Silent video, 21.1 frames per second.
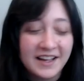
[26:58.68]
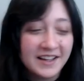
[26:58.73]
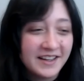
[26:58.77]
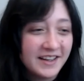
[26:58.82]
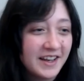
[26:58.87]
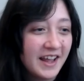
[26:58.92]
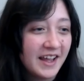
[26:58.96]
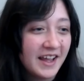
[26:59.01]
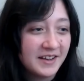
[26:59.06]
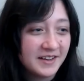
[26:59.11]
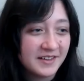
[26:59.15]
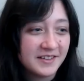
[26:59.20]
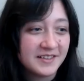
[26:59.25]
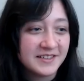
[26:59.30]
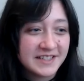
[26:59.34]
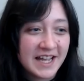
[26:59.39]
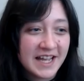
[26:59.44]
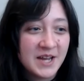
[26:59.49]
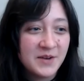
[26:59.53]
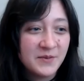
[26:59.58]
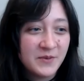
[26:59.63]
and
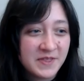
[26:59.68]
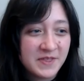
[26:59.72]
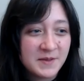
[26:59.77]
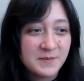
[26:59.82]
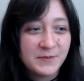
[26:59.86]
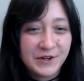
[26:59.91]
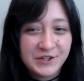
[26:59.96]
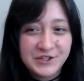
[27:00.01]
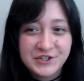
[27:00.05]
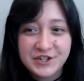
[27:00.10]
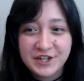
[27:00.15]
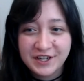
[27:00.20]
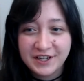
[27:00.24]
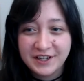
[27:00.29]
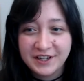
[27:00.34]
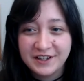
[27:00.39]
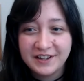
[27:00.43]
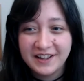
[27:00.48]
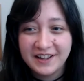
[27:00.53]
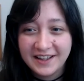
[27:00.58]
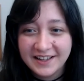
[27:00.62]
tied with the
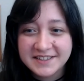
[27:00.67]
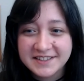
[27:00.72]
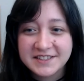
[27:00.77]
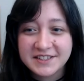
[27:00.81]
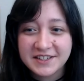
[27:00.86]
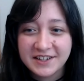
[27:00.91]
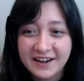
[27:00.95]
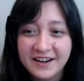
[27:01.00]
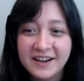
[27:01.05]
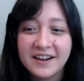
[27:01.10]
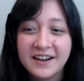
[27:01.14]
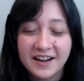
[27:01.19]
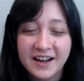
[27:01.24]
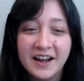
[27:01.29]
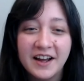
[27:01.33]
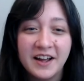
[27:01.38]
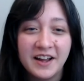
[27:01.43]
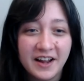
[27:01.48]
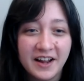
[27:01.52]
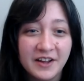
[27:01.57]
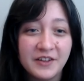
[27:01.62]
budgeting answer,
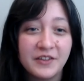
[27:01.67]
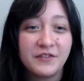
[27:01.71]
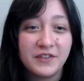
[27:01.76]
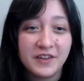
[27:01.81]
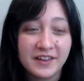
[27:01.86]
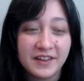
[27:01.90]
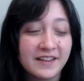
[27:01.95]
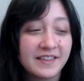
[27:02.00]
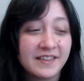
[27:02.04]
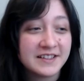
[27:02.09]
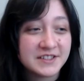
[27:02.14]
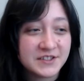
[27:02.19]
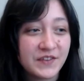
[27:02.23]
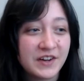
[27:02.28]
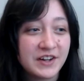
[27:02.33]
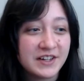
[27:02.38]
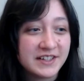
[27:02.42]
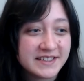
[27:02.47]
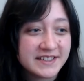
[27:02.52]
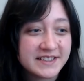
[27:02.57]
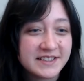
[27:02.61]
I feel like that's a
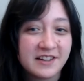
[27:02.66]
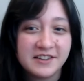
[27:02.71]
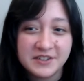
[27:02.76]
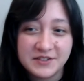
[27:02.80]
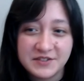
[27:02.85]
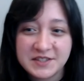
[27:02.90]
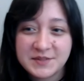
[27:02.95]
very solid